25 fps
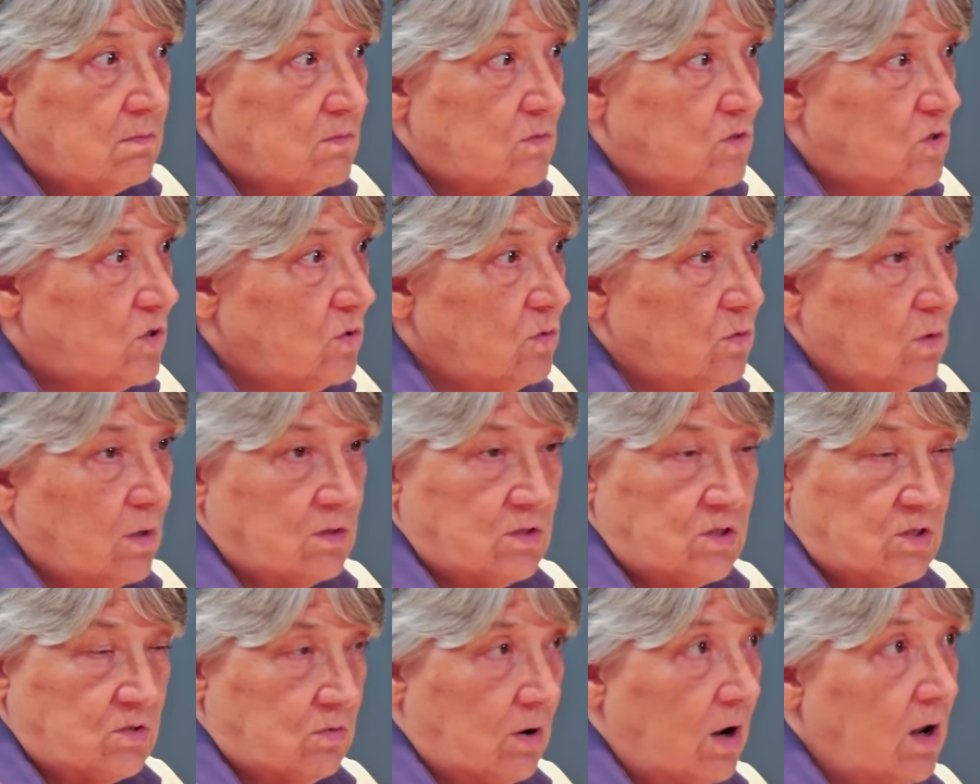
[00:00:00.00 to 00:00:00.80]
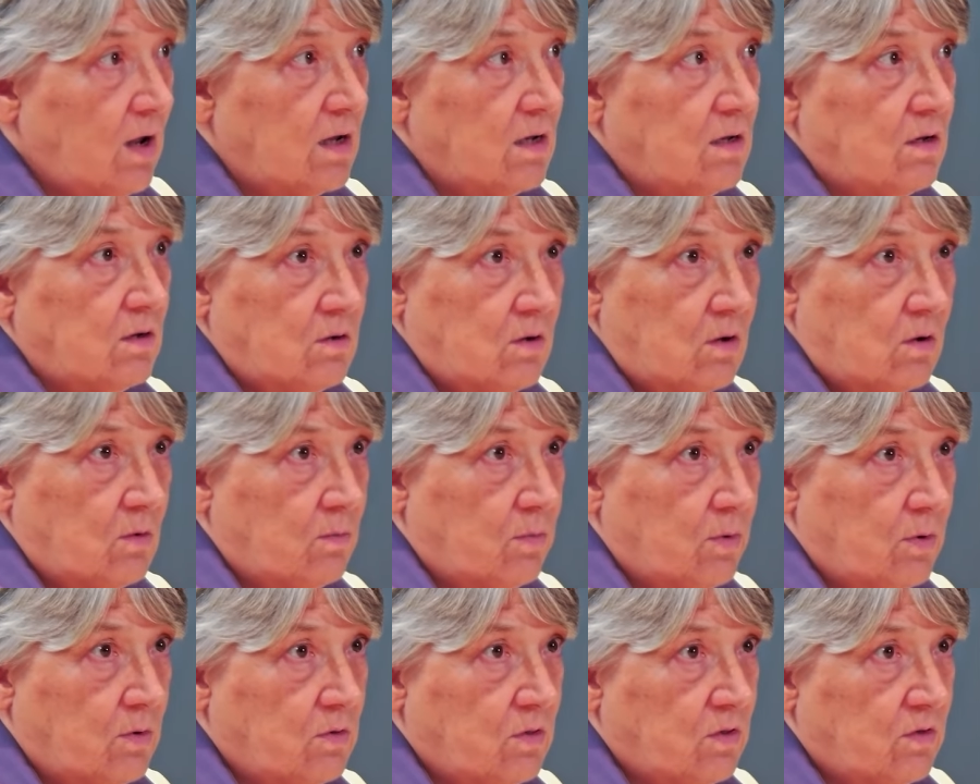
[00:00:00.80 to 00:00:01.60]
do what's right, you know,
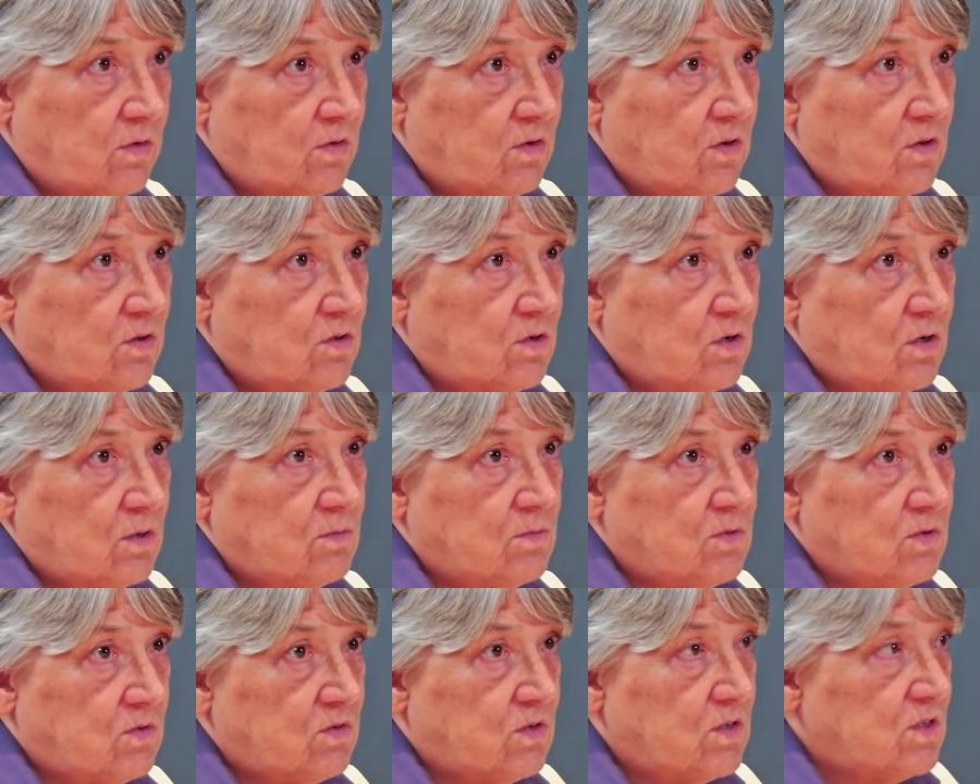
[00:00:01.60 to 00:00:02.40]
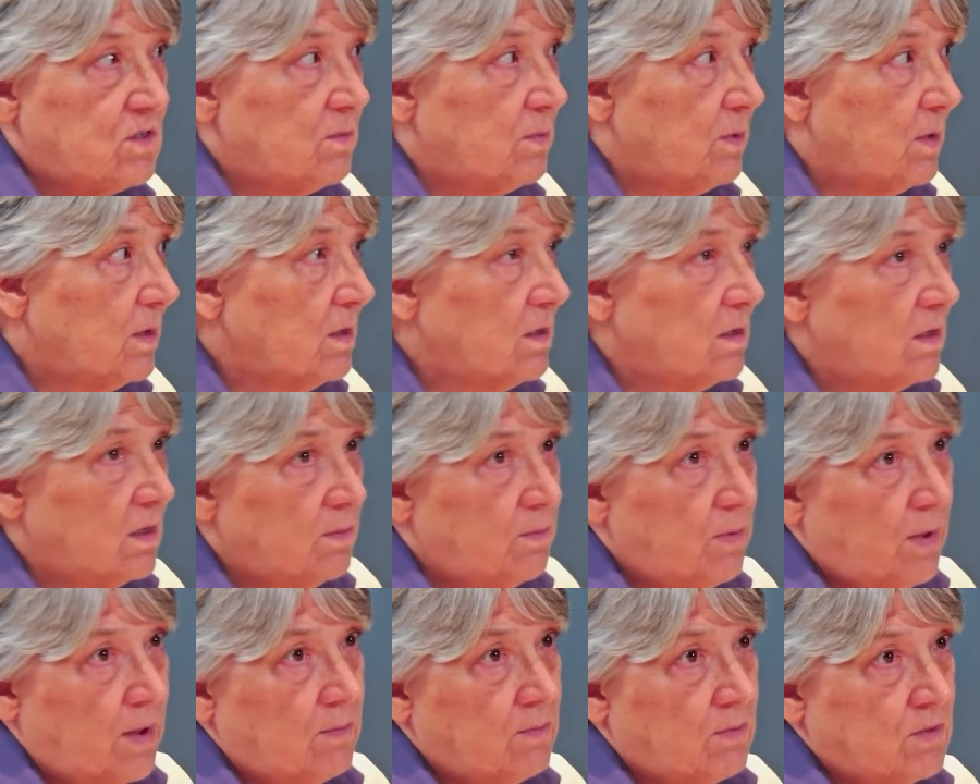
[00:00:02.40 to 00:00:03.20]
both in terms of disability
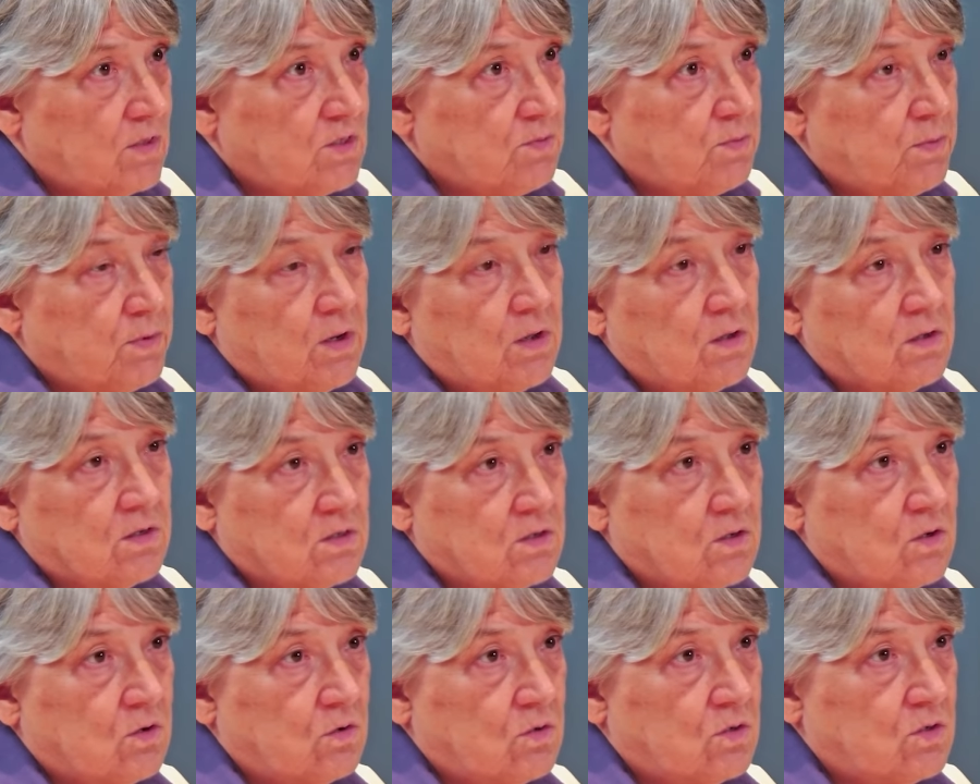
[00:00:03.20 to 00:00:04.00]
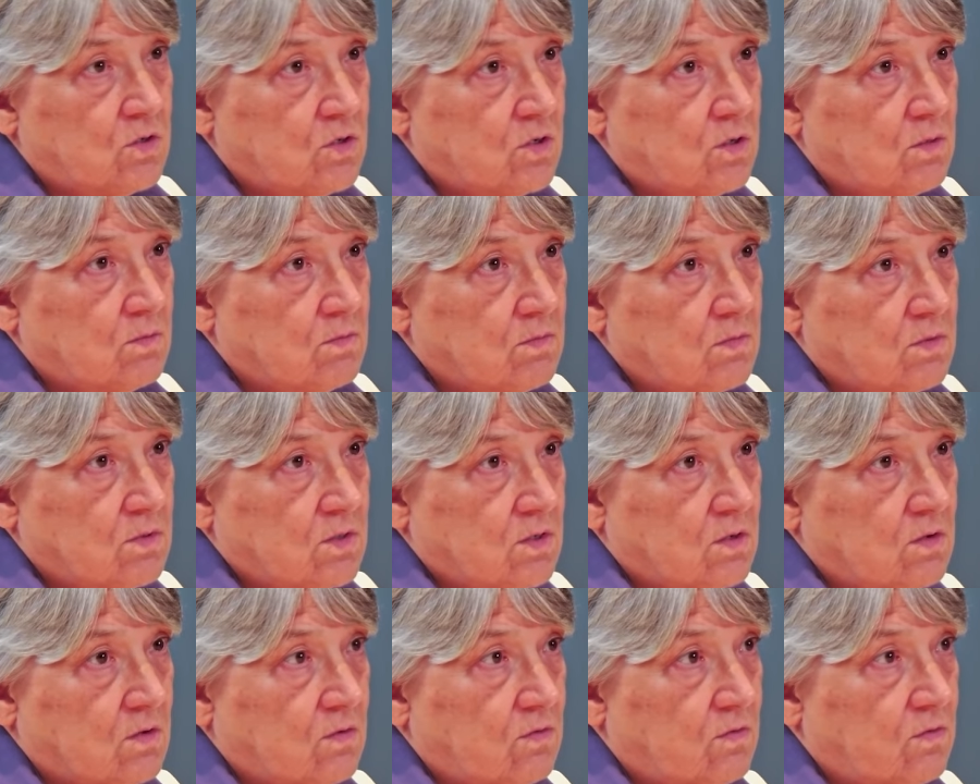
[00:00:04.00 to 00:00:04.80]
payments, but also in terms
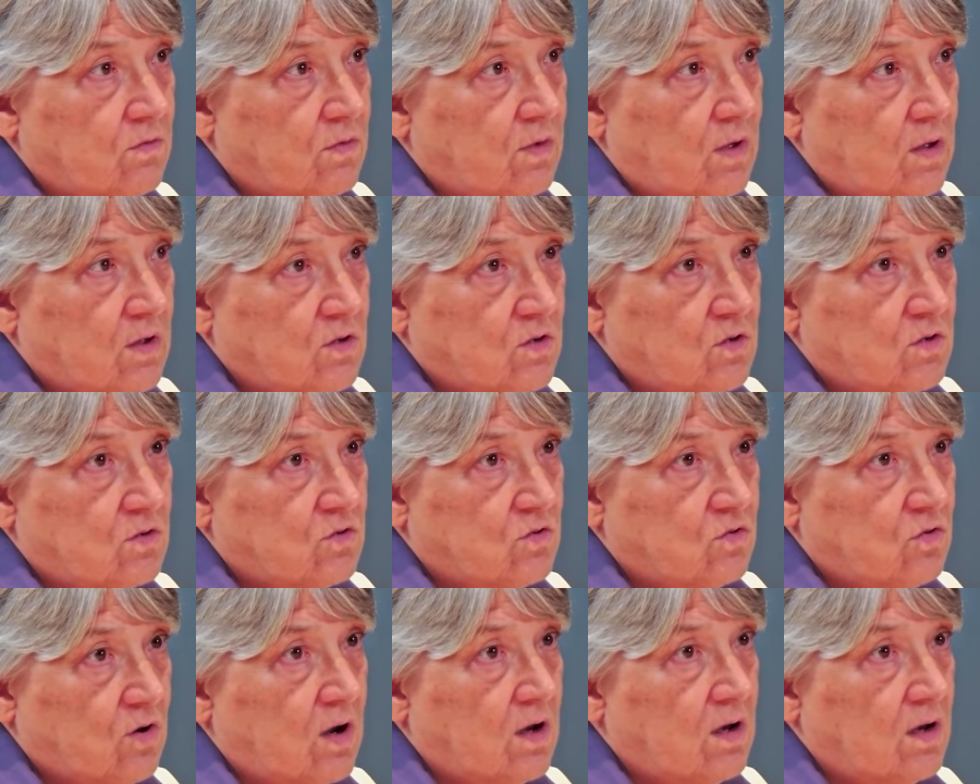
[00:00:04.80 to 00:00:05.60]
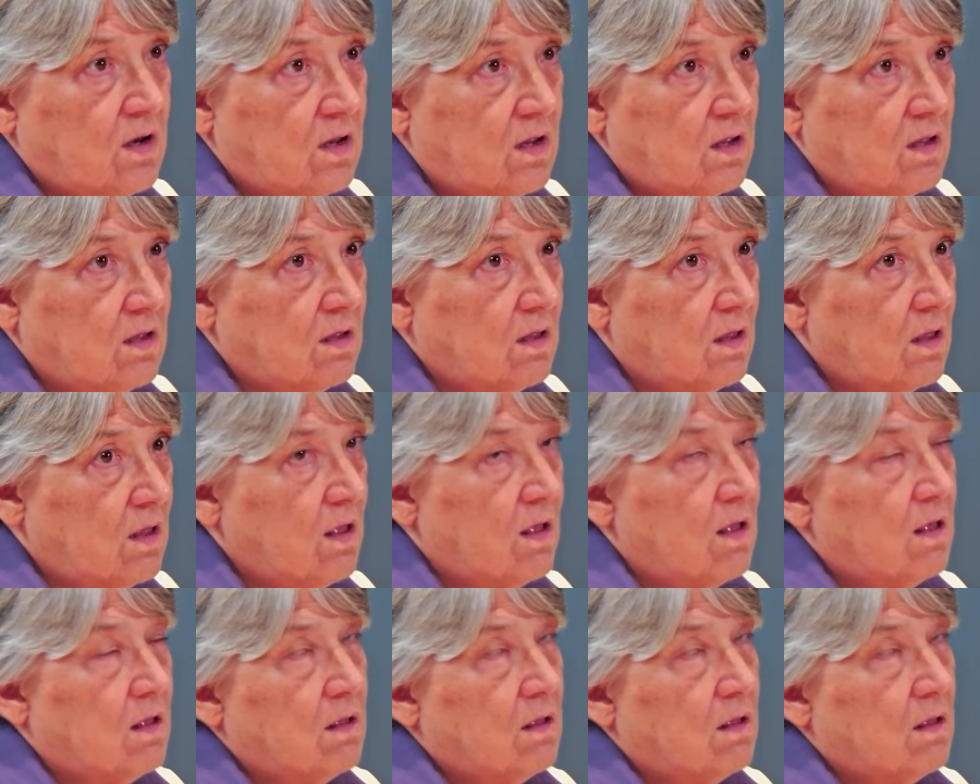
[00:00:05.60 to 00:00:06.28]
of training,